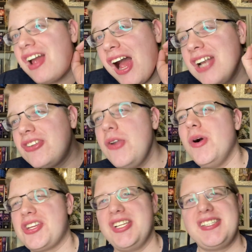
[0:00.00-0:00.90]
I do
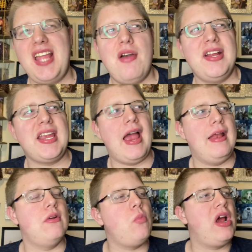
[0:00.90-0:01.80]
watch this now and
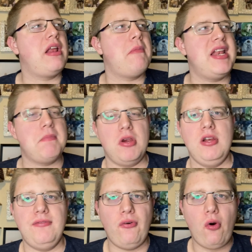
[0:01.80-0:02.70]
again when I'm in the
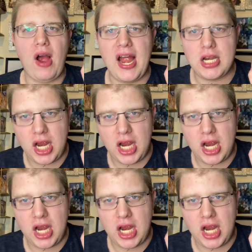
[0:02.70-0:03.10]
mood for